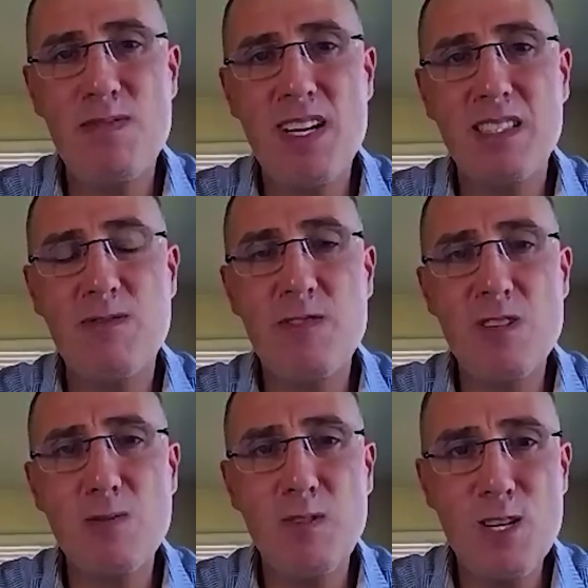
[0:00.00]
fact, the
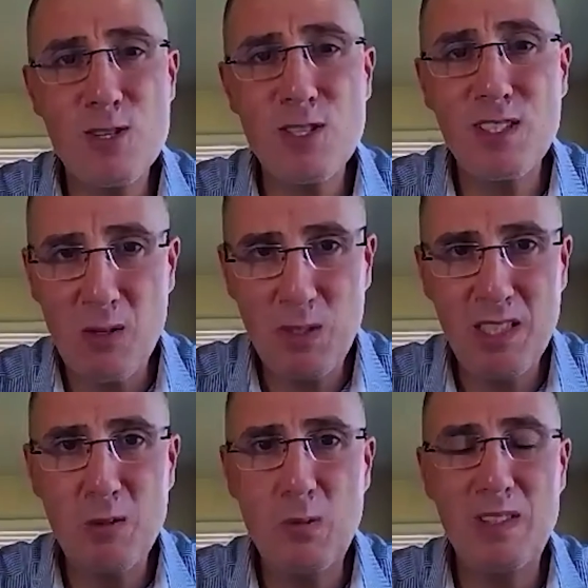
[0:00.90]
first version that we
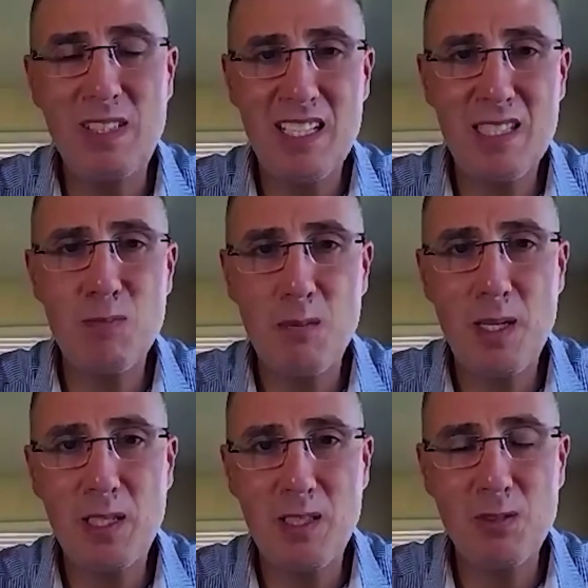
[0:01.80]
did, when you asked me
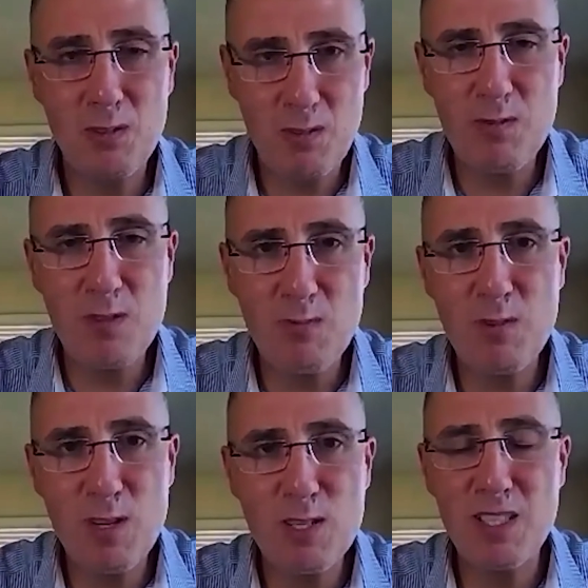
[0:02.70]
about that, the first
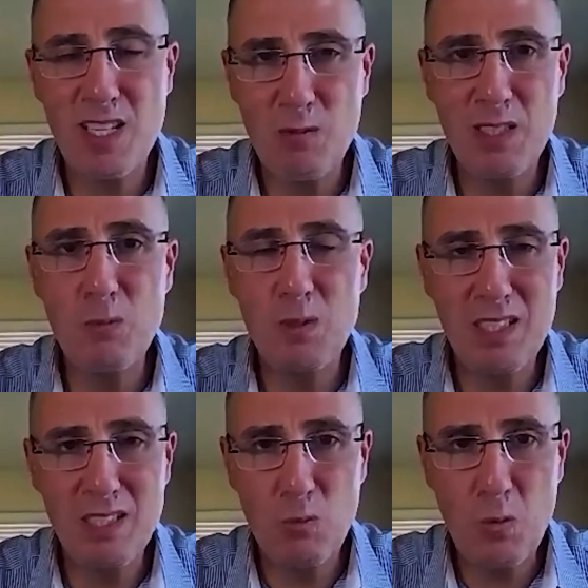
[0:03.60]
version that we
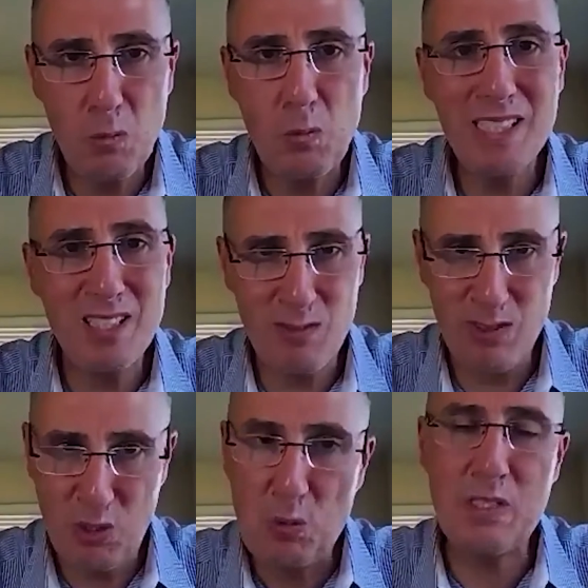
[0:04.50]
did 1 week of
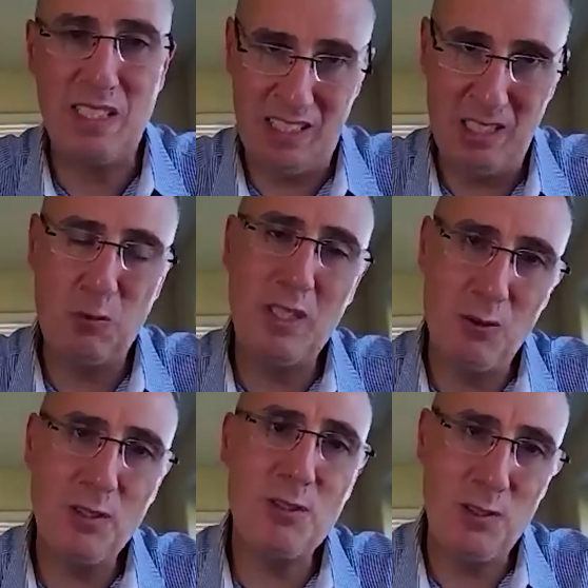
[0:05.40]
juicing. We
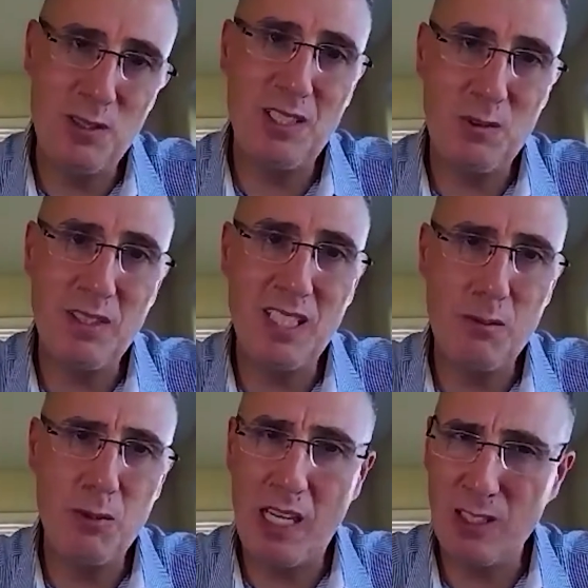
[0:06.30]
also did,
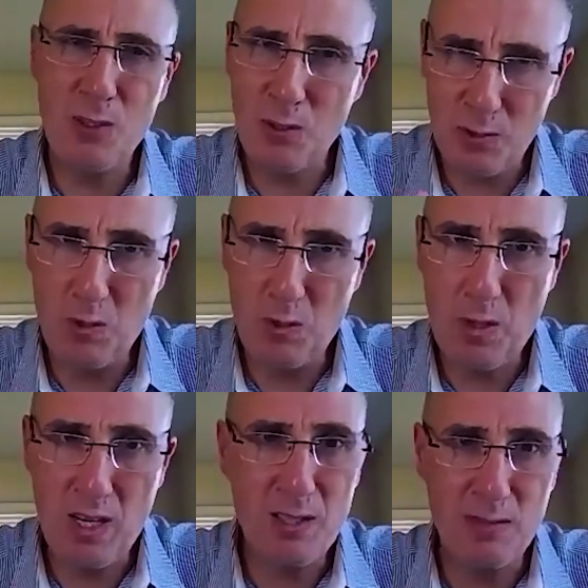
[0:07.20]
I don't know if you were
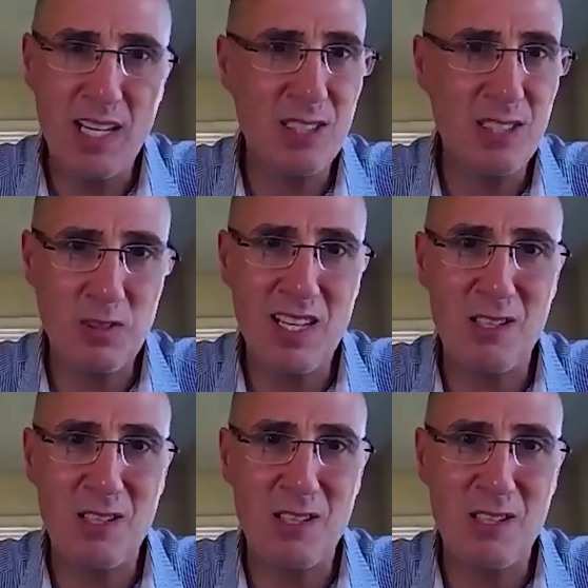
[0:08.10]
part of that or not.